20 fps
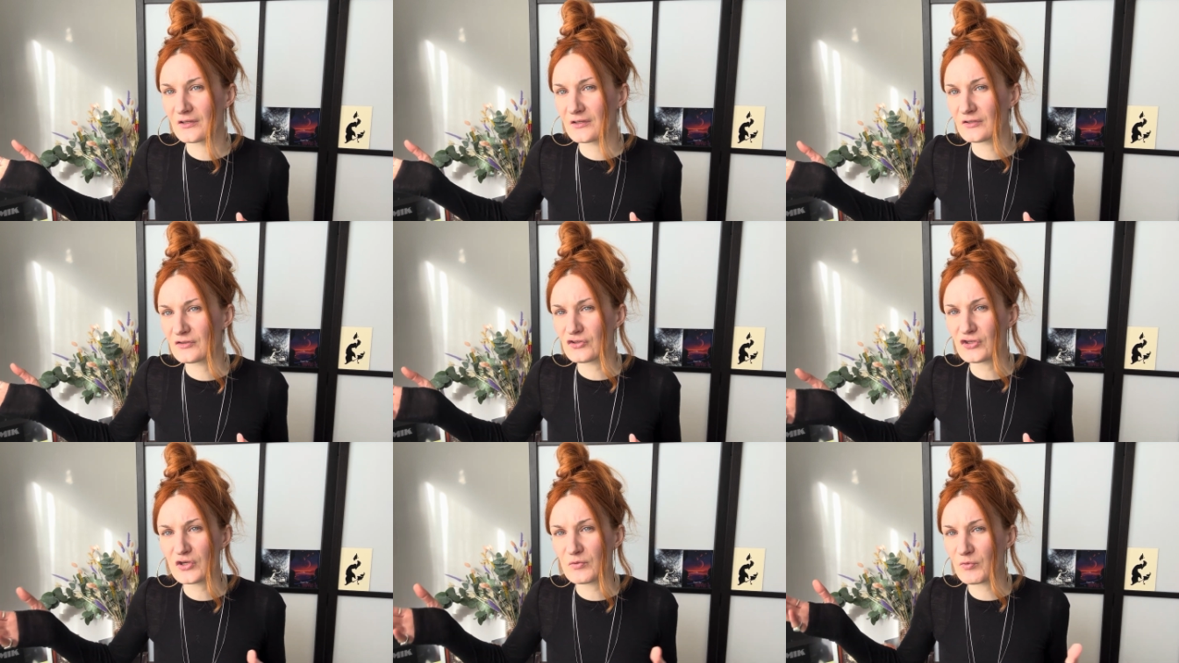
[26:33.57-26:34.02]

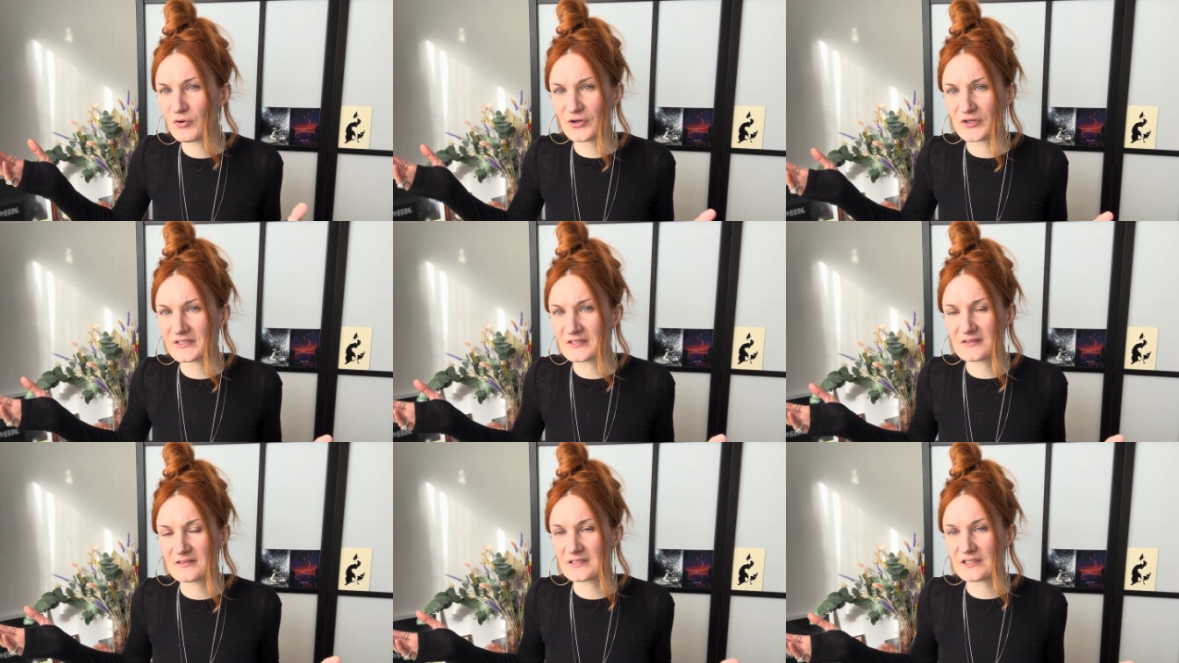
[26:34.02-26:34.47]

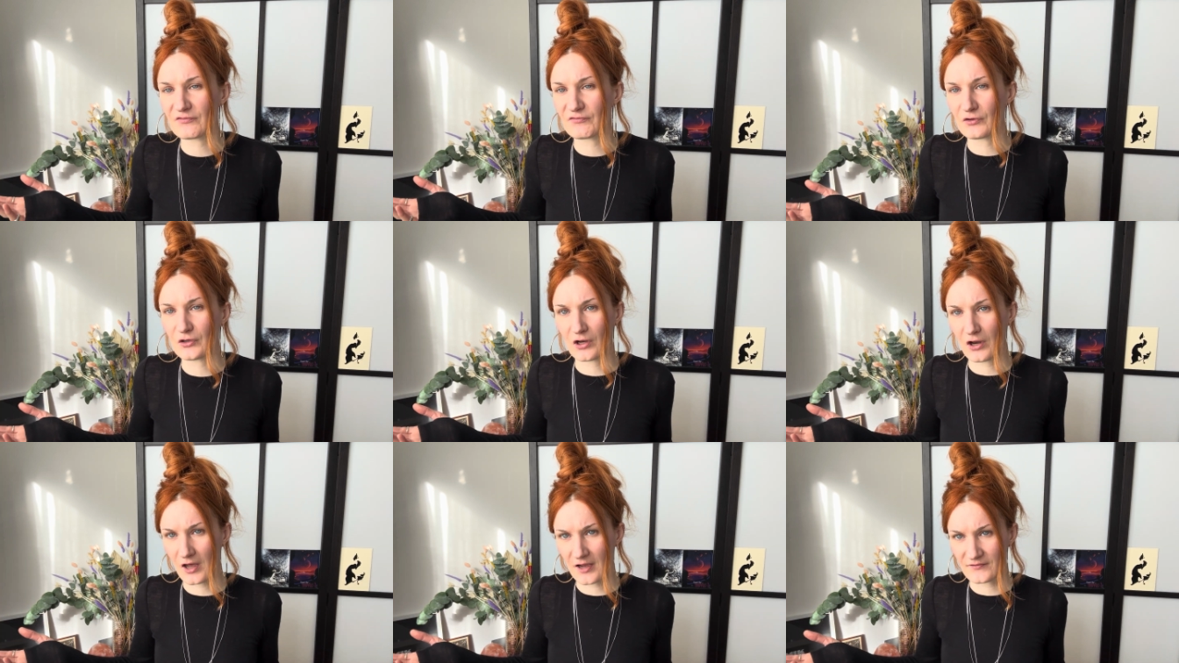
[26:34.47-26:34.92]

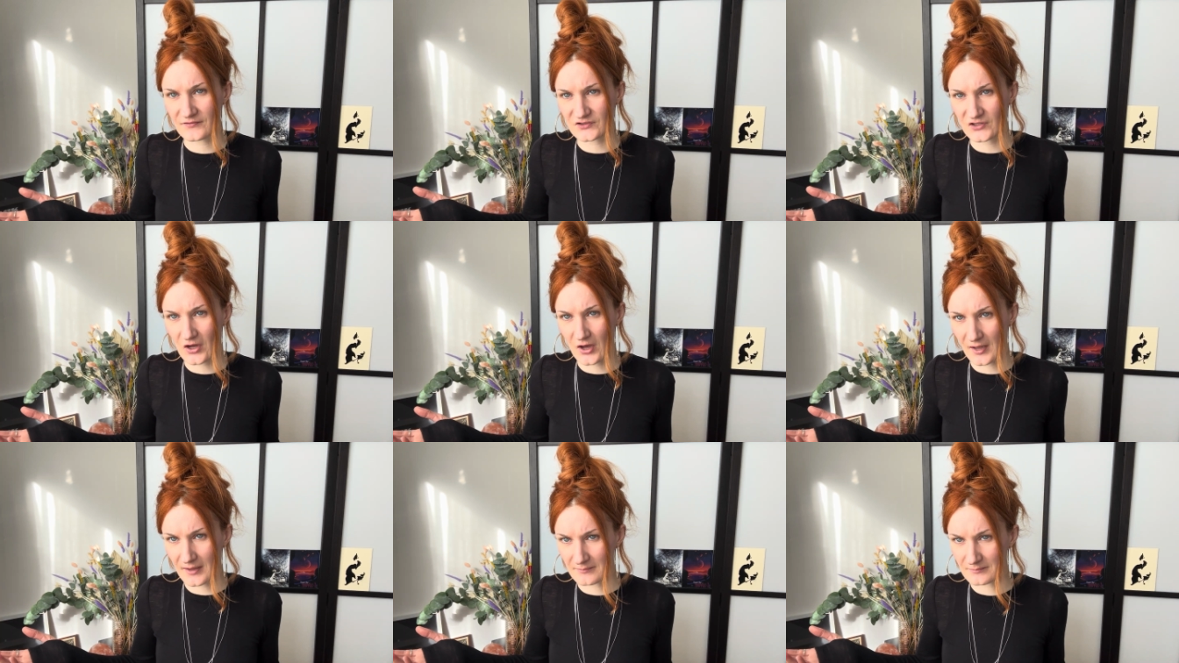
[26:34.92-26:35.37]
different
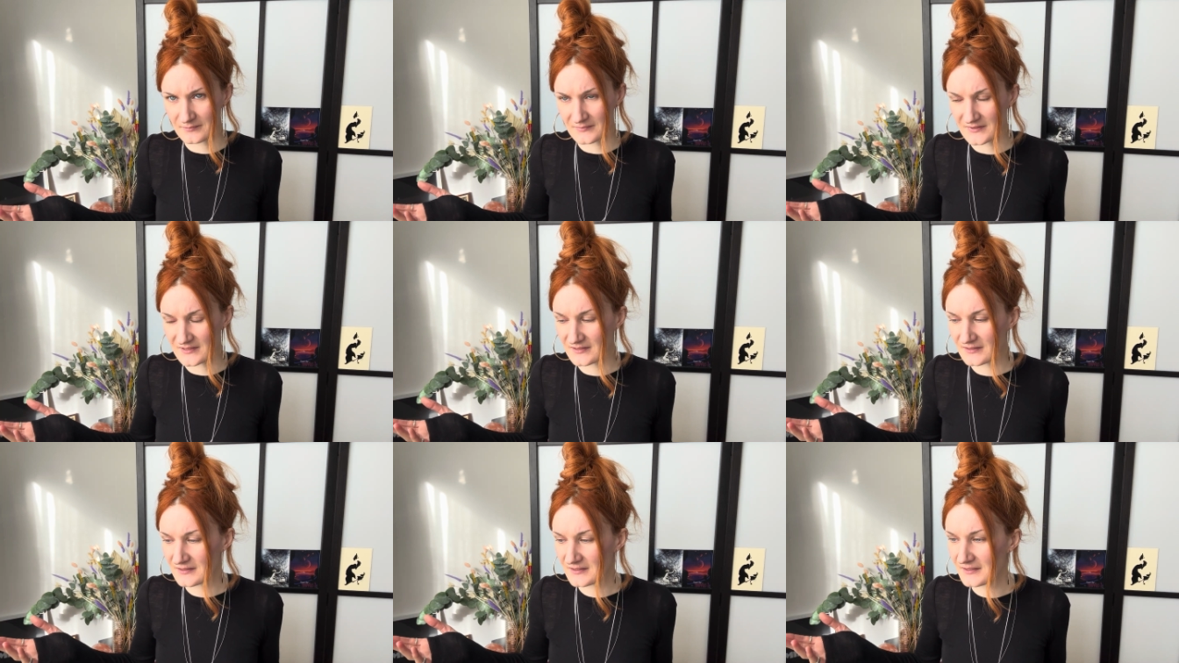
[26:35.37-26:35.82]

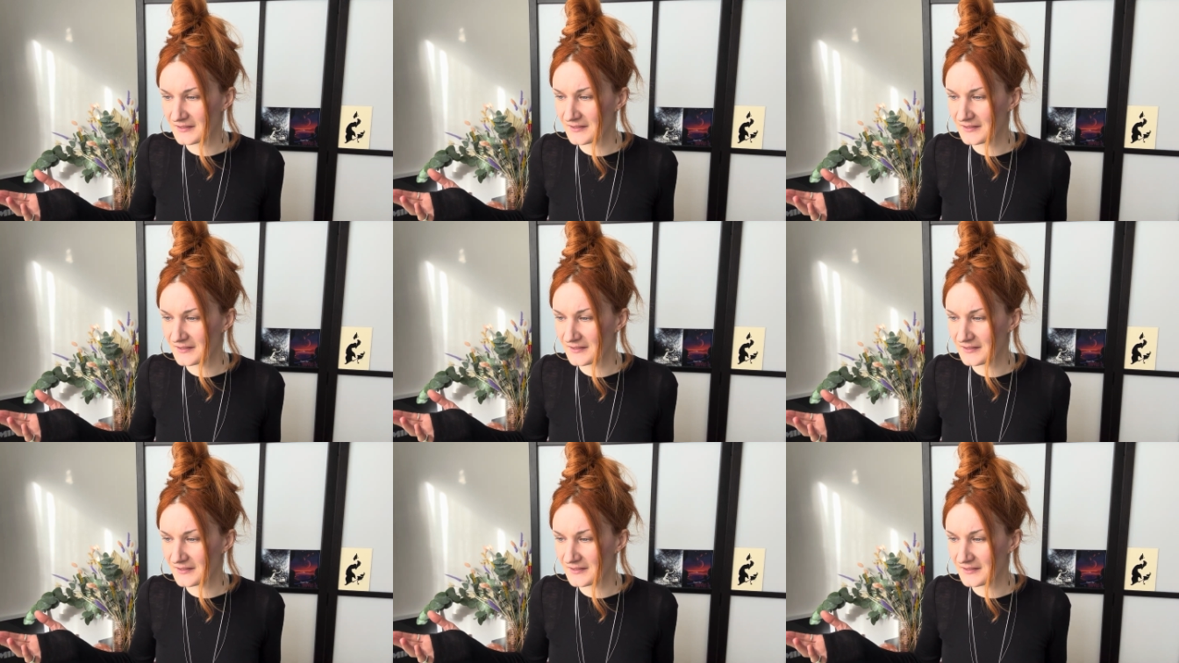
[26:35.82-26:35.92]
lifetimes.